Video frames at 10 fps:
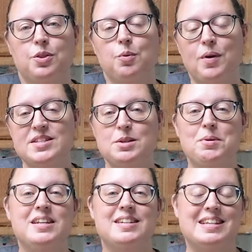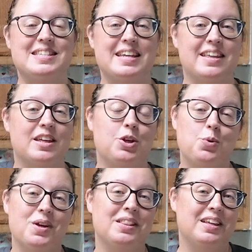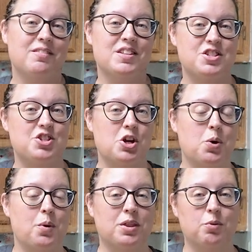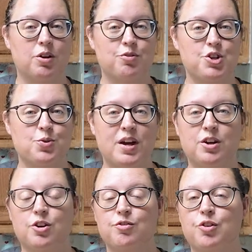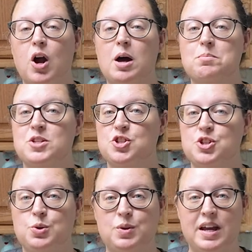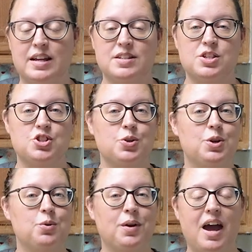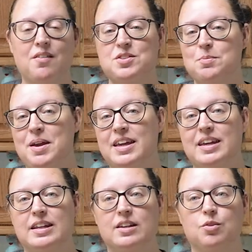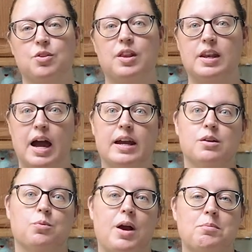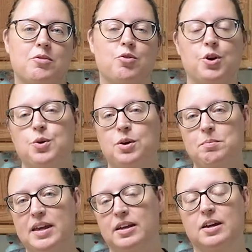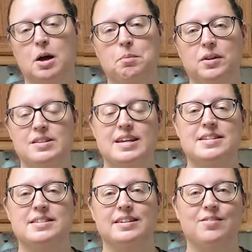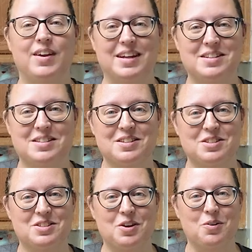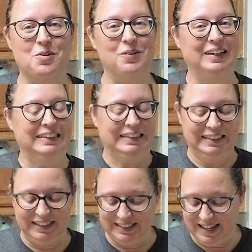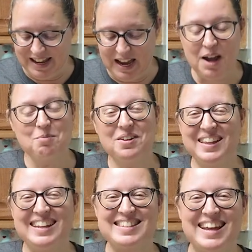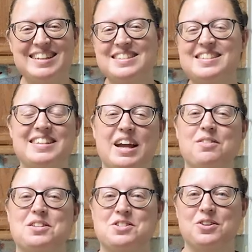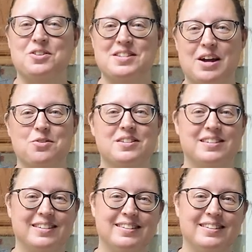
The recipe does say that you can leave this dough in the refrigerator for up to two days. So you don't have to make it the night right before. You can make it a couple of days in advance. So yay, I'm really excited to see how this turns out.